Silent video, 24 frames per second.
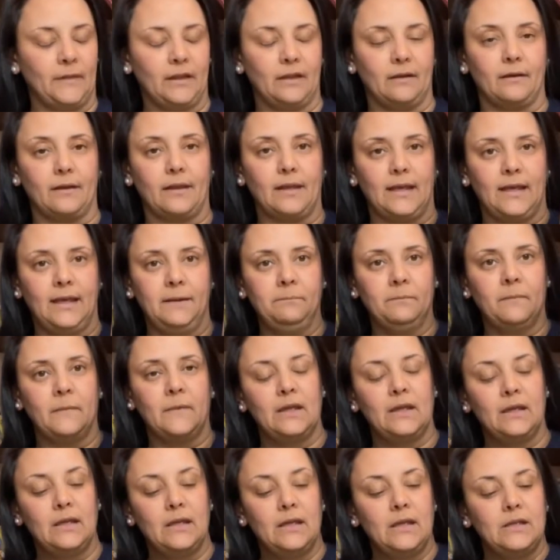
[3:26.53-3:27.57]
Okay,
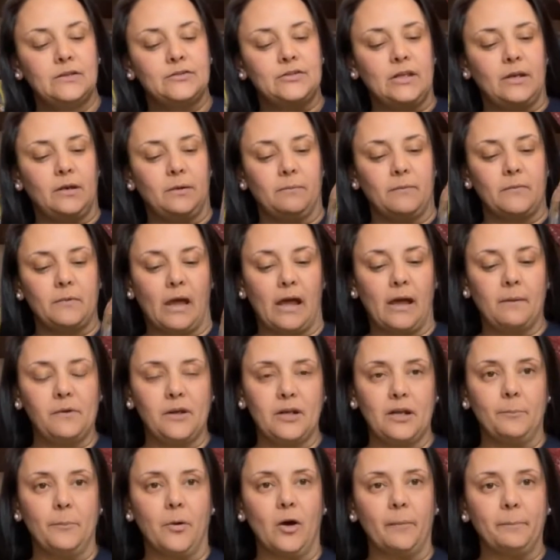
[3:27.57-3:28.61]
so I'm going to